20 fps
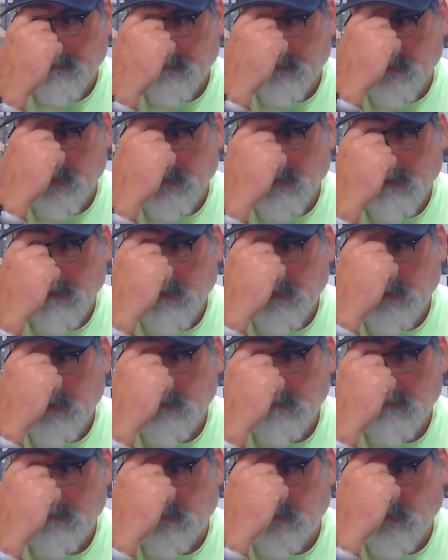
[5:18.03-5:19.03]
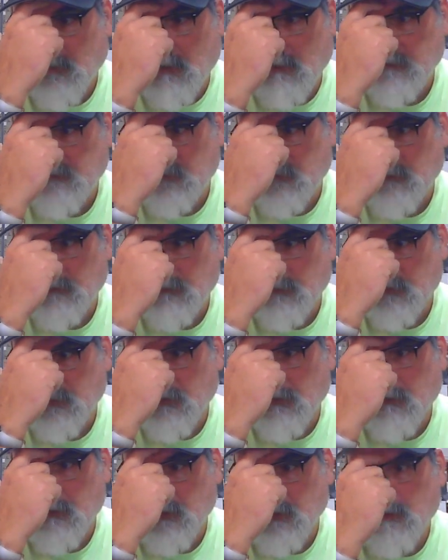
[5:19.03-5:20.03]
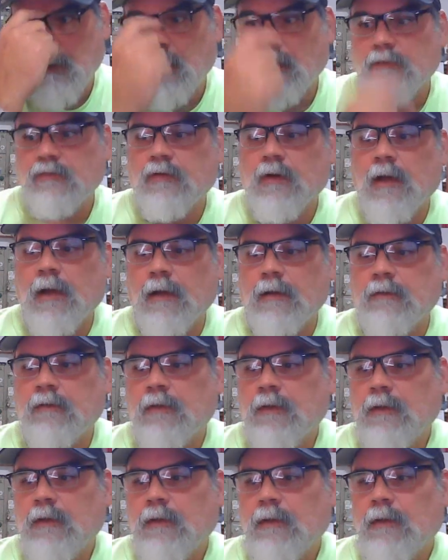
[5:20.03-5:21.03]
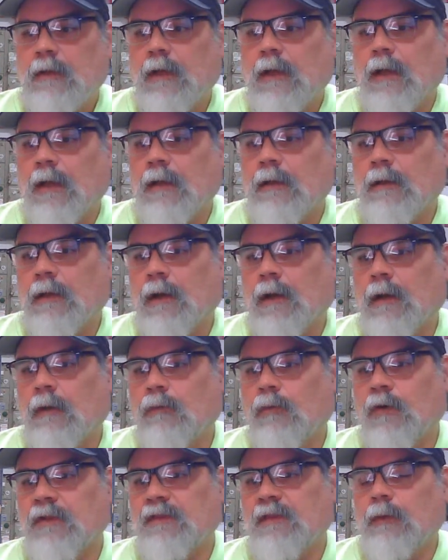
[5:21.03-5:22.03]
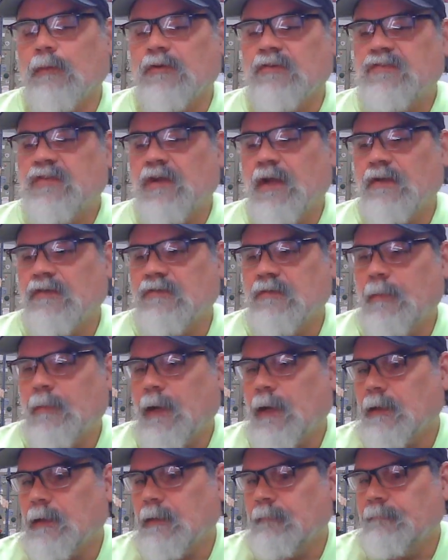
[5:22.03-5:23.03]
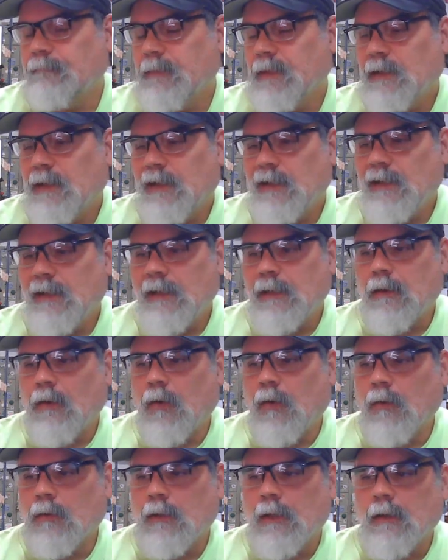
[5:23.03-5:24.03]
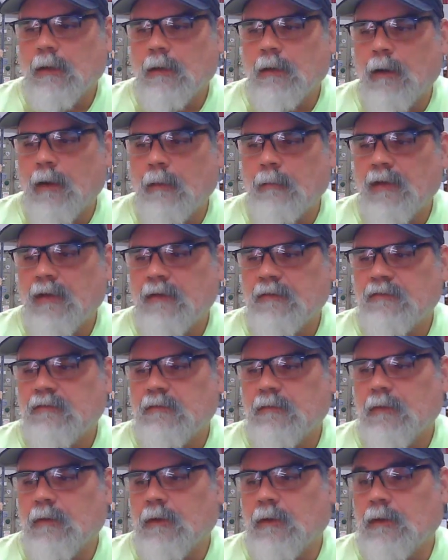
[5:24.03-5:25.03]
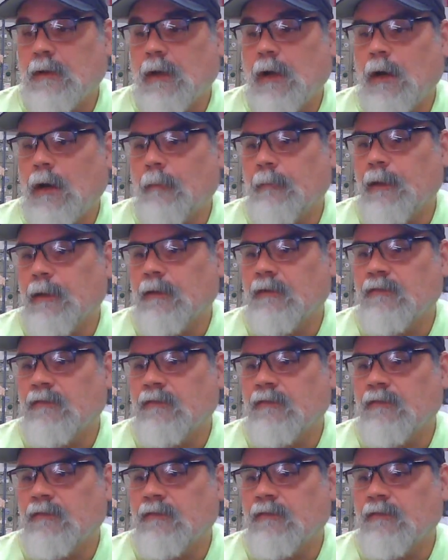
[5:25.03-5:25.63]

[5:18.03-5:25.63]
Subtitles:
that I needed thoughts on their current contract and what they would change about it. I didn't get a whole lot of comments. I